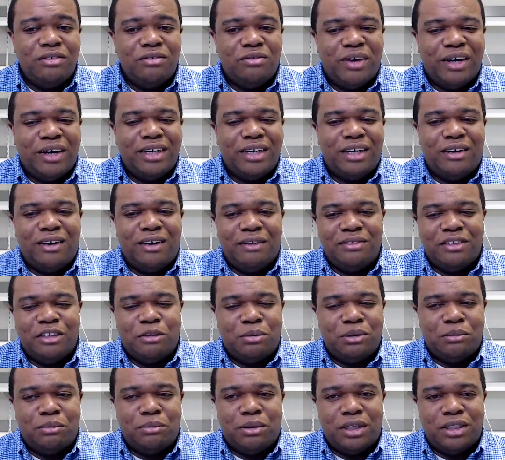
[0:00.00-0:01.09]
right now I've just
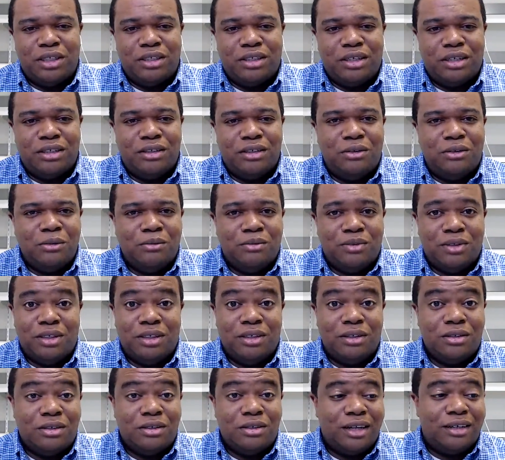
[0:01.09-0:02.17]
been punching out YouTube
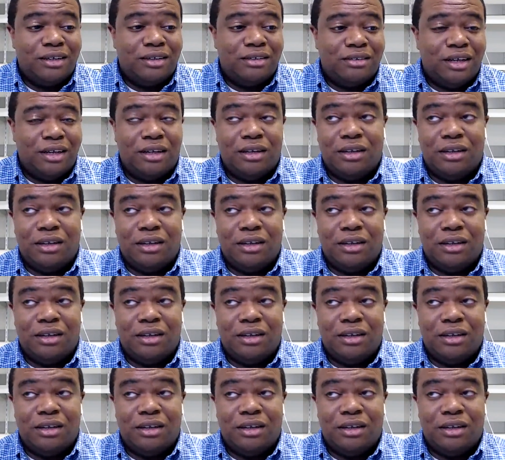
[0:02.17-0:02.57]
videos like